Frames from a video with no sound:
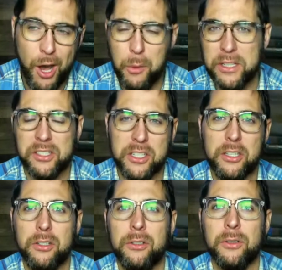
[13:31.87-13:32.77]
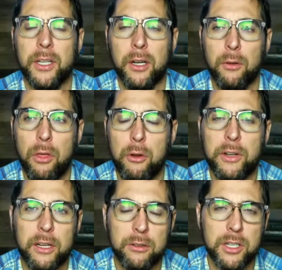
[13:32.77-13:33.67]
Like, oh, we see you. You know,
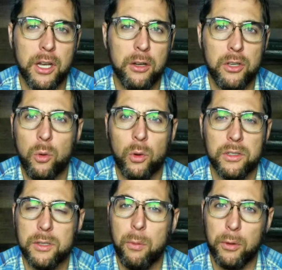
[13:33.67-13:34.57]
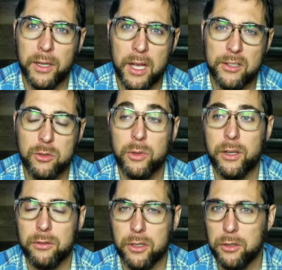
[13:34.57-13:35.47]
30 years ago, you weren't supporting us.
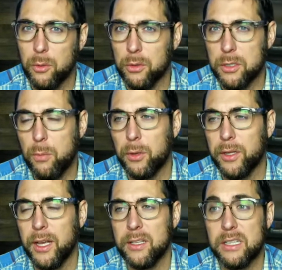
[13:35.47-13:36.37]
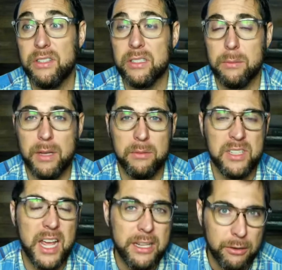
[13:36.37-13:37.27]
20 years ago, you weren't supporting us. Even
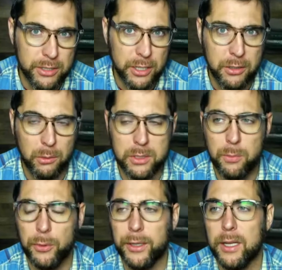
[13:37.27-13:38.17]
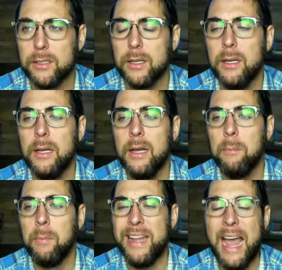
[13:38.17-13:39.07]
sometimes 10 years ago, you weren't supporting us.
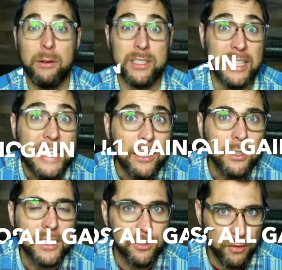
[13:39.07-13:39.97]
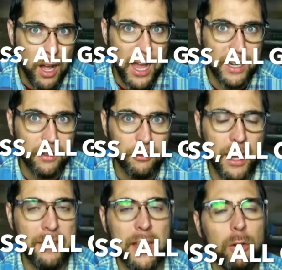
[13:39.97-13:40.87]
But now it's legal. It's fine,
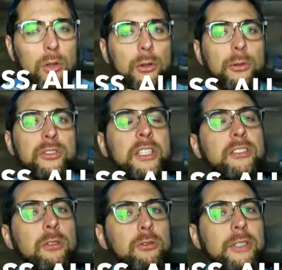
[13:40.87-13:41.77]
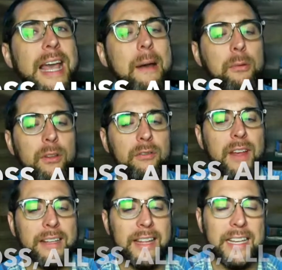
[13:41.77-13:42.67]
right? They don't lose any social
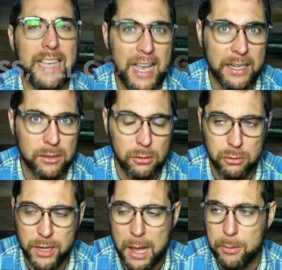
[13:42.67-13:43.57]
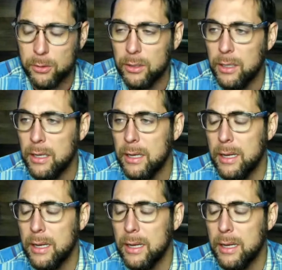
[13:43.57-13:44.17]
capital. In fact, they gain social capital.